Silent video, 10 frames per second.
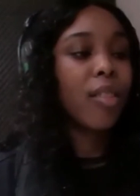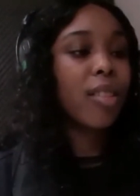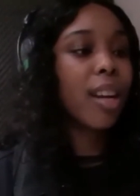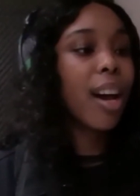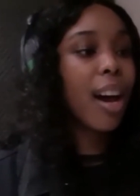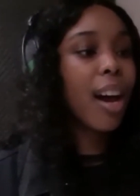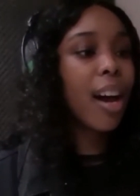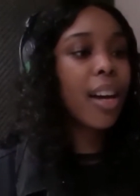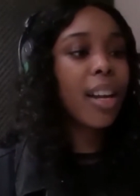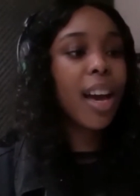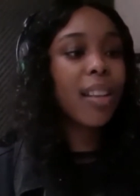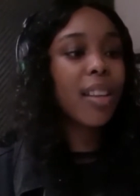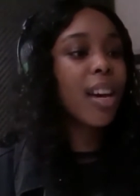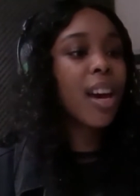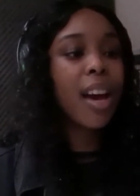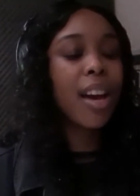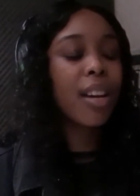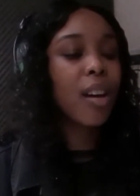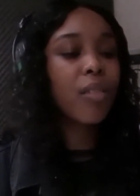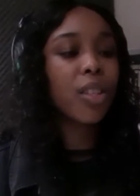There's light at the
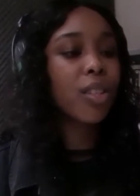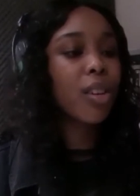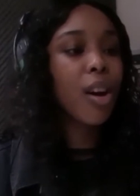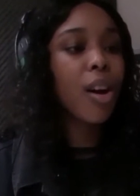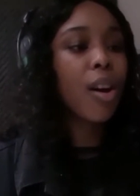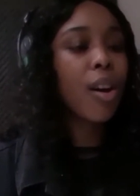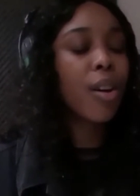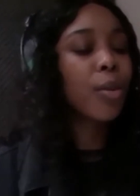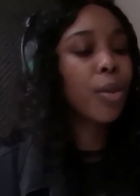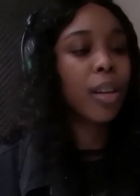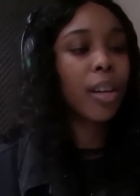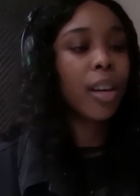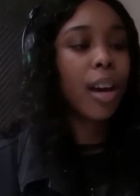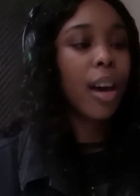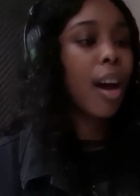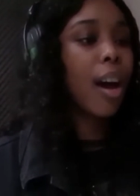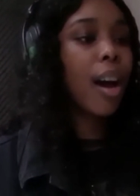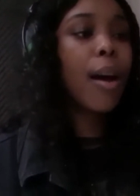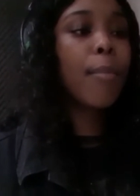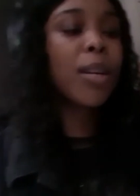end of the tunnel.
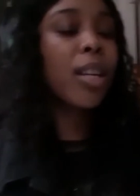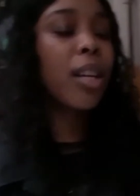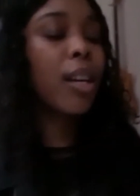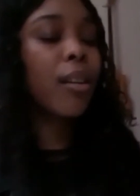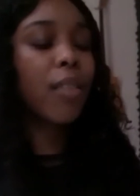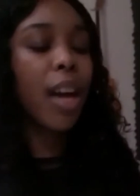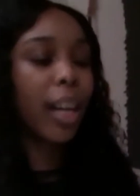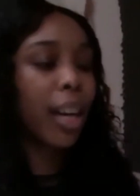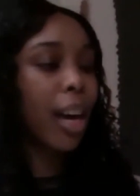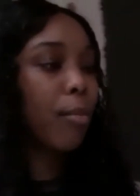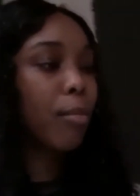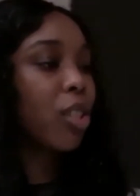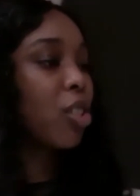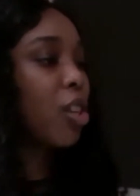I believe that can be